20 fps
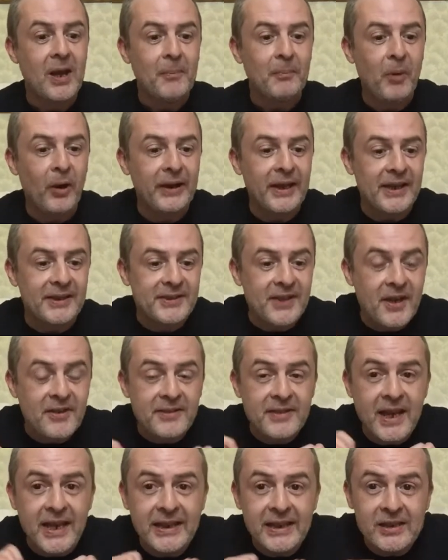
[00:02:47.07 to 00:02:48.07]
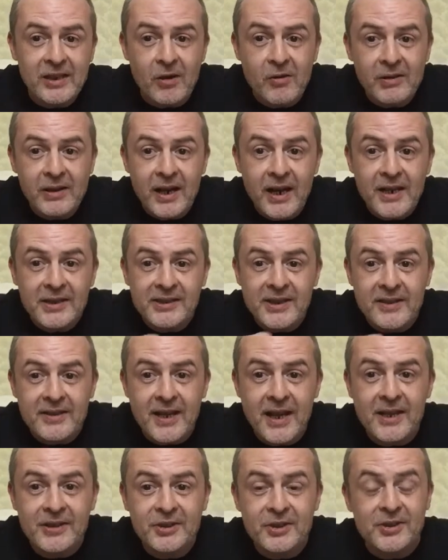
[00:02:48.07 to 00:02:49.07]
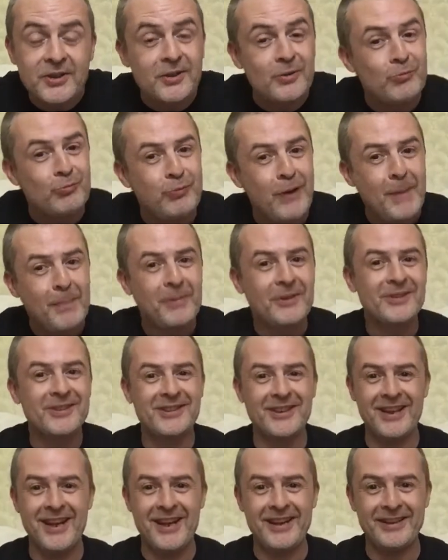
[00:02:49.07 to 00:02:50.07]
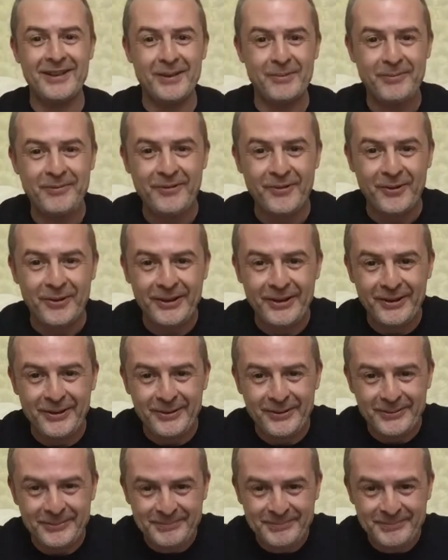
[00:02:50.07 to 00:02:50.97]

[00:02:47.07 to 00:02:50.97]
But yes, there you go, guys. That is just the Rebels lineup for you.